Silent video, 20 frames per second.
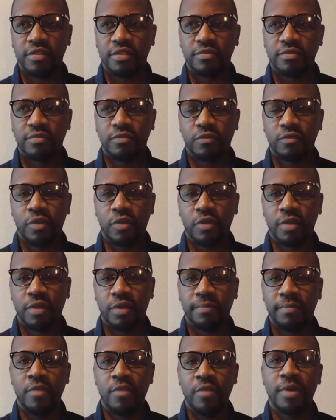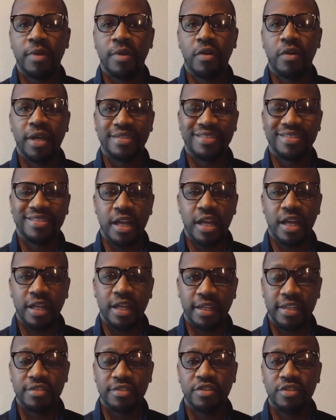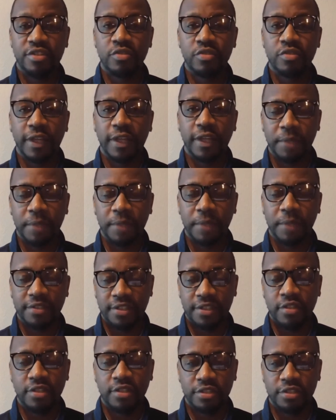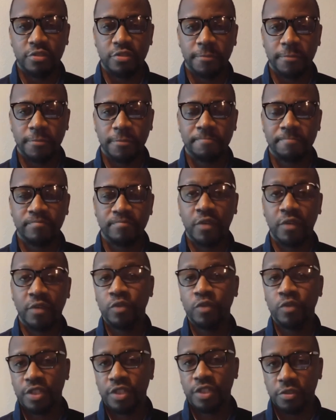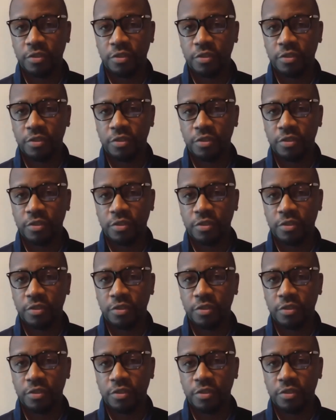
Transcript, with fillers: what Belmo has done and is doing and still is doing and will do